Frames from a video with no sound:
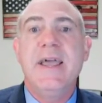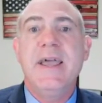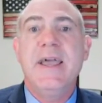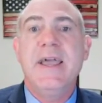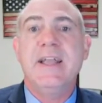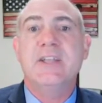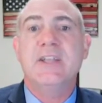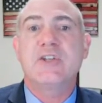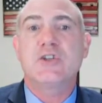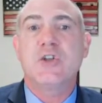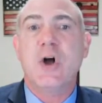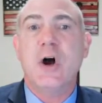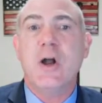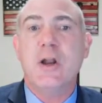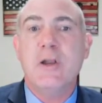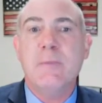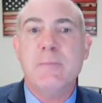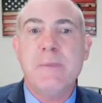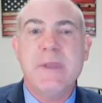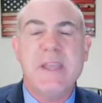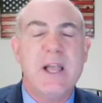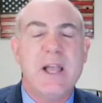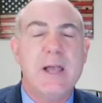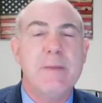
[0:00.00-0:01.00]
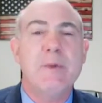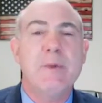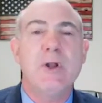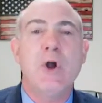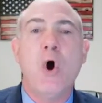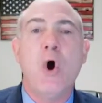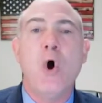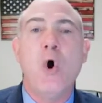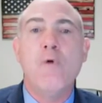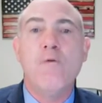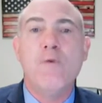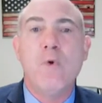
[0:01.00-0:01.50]
It started becoming
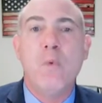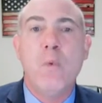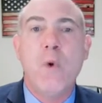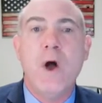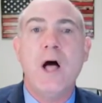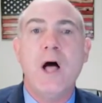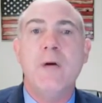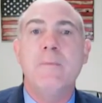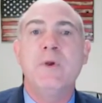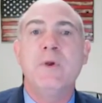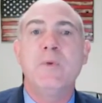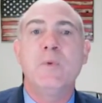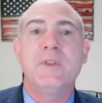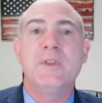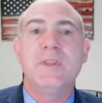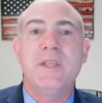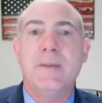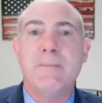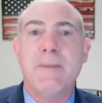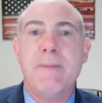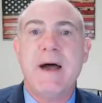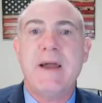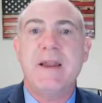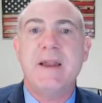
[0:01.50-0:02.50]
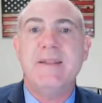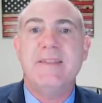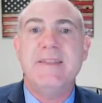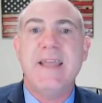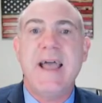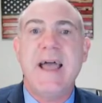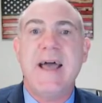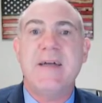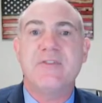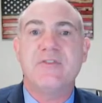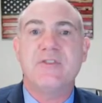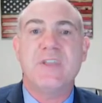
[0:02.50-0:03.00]
overwhelming with the amount of
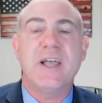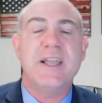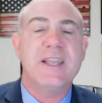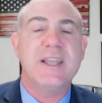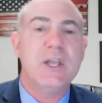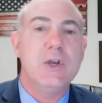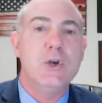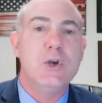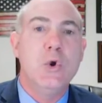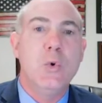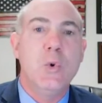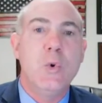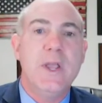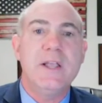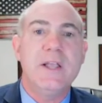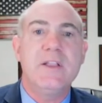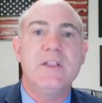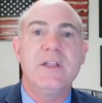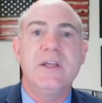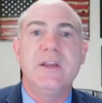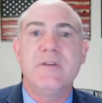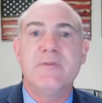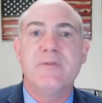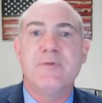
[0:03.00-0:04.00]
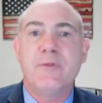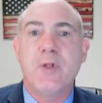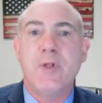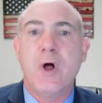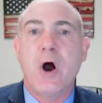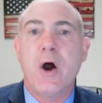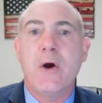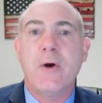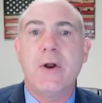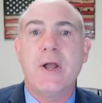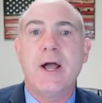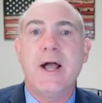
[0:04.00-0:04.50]
deaths, like in New England and
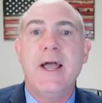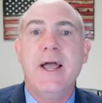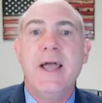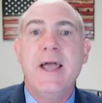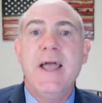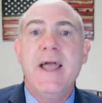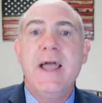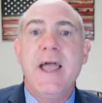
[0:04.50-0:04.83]
Florida.